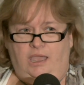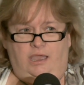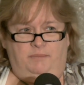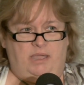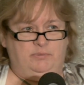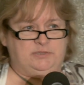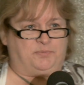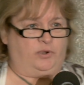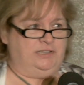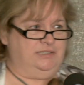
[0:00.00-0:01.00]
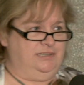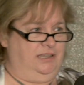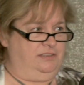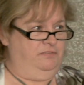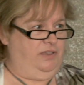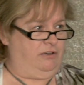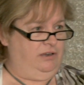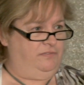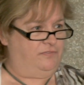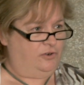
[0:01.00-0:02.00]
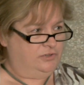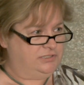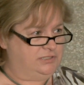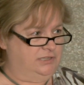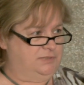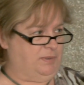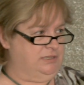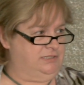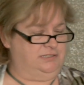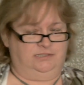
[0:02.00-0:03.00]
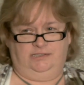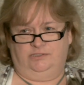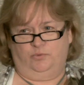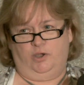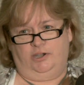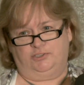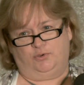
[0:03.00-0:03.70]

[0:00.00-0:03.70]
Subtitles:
I was present at the very first Asbestos Disease Awareness